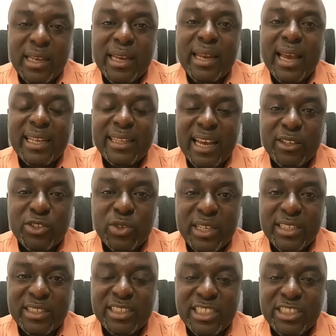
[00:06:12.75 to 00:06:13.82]
And that's why
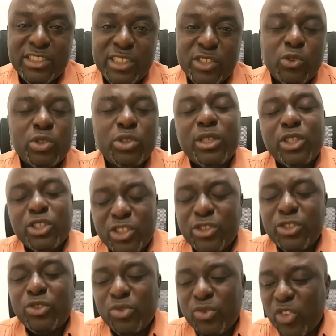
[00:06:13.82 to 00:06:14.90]
these negotiations
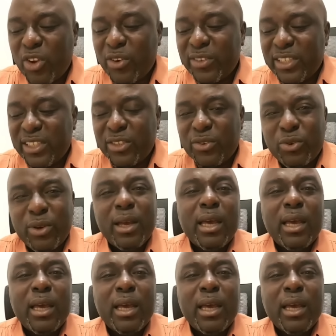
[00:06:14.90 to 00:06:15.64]
should continue